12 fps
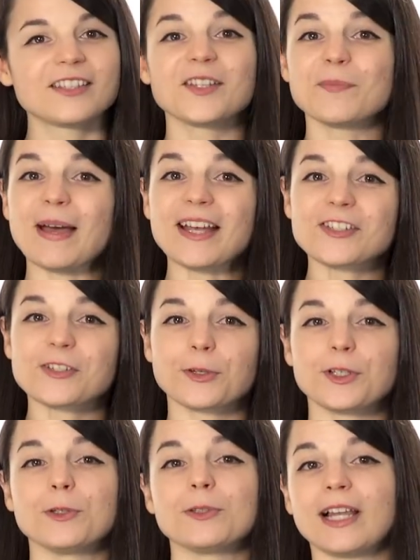To master
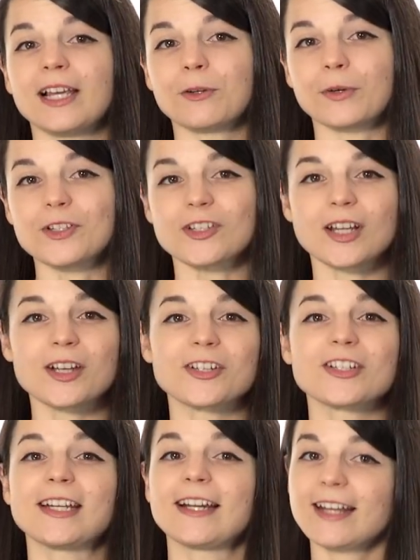a new language and
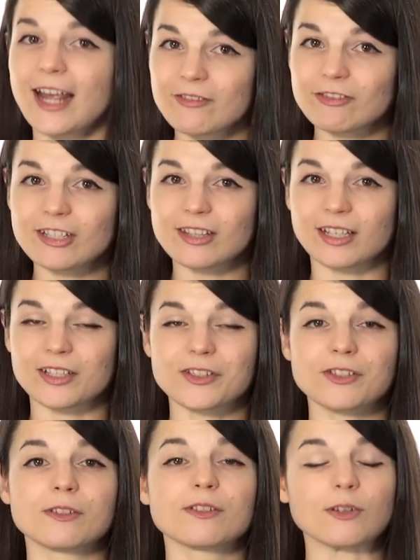understand everything as
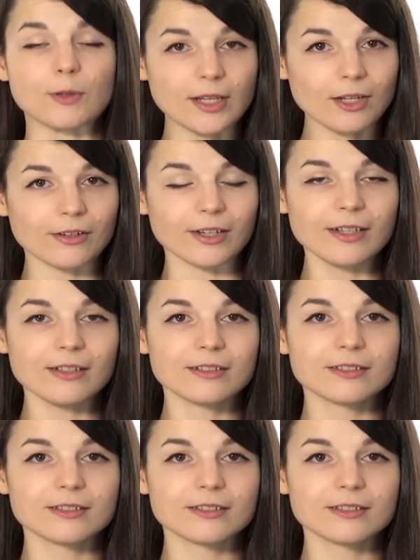soon as you hear it,